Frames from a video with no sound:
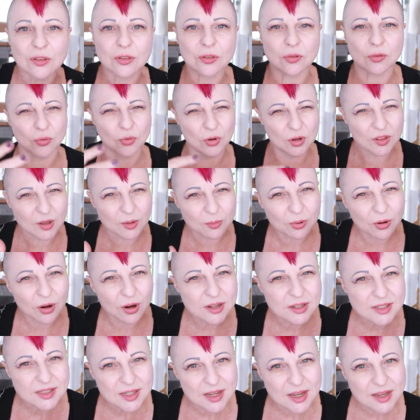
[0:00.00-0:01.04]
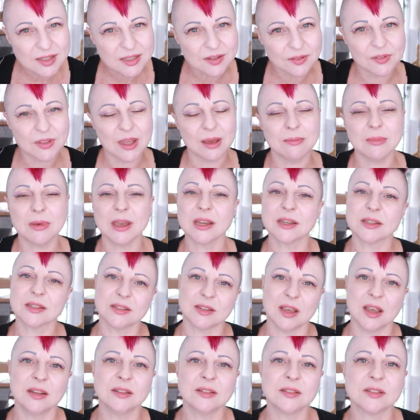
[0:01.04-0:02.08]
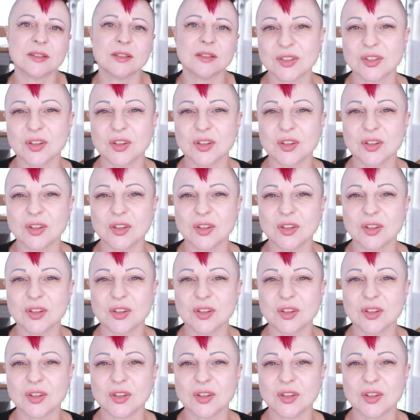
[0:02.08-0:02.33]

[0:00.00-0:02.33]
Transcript: through the process, if that makes sense.